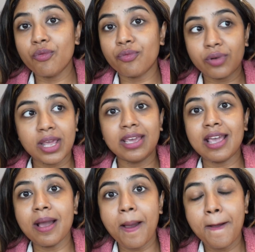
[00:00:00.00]

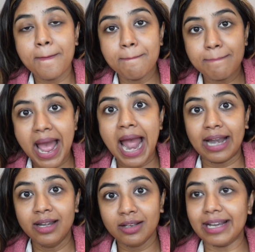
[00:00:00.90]
freaking
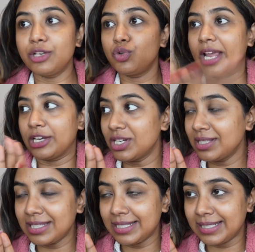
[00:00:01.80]
mad at
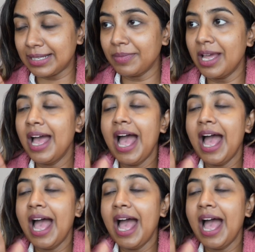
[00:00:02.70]
education system.